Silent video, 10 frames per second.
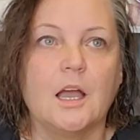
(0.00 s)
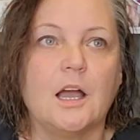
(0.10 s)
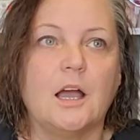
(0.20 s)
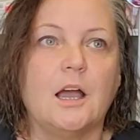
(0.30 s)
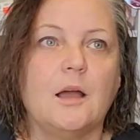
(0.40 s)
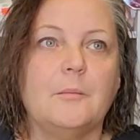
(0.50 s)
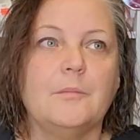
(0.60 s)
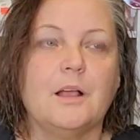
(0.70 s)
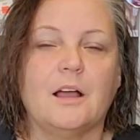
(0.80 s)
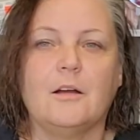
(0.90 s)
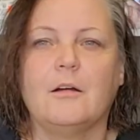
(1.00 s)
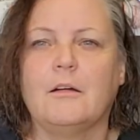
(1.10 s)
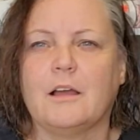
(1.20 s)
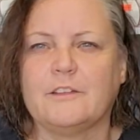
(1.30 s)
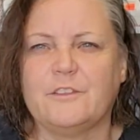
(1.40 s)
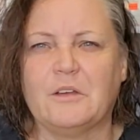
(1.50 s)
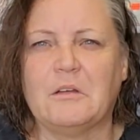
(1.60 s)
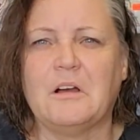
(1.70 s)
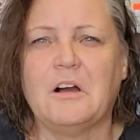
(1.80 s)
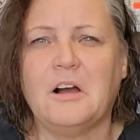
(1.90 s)
Oh, I felt
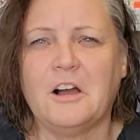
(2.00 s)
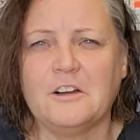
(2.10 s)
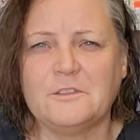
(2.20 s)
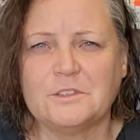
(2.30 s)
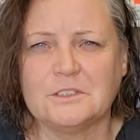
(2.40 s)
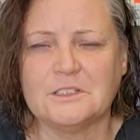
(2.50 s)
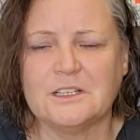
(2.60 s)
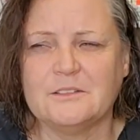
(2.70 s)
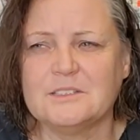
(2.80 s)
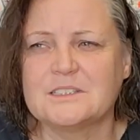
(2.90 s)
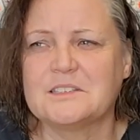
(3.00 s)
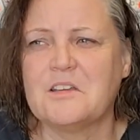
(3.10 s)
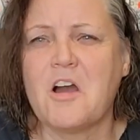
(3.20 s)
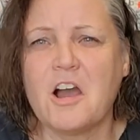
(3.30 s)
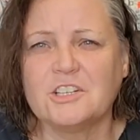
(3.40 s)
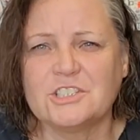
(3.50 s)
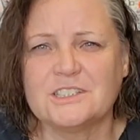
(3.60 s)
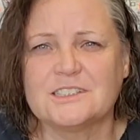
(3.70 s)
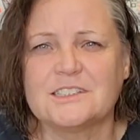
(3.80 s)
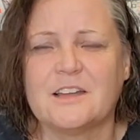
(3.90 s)
awful. I was
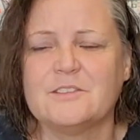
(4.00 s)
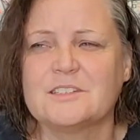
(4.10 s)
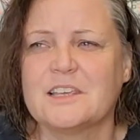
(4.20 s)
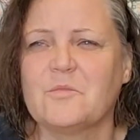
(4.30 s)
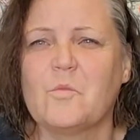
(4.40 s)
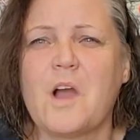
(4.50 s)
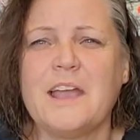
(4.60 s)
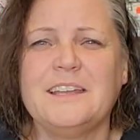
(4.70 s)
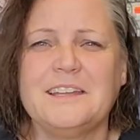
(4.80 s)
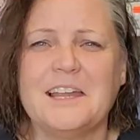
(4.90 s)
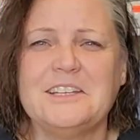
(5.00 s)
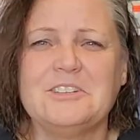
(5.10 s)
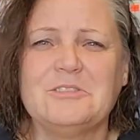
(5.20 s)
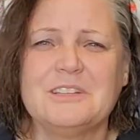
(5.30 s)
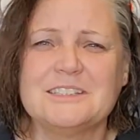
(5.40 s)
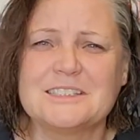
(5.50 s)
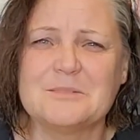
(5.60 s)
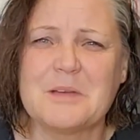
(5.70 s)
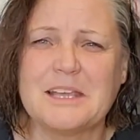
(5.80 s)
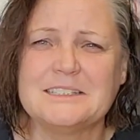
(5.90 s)
nauseous and I was like, "Why did I do this
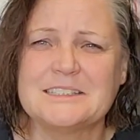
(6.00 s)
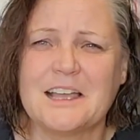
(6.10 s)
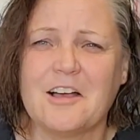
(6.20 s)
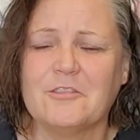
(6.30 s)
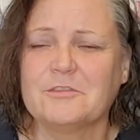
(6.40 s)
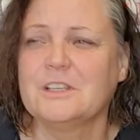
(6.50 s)
to myself?"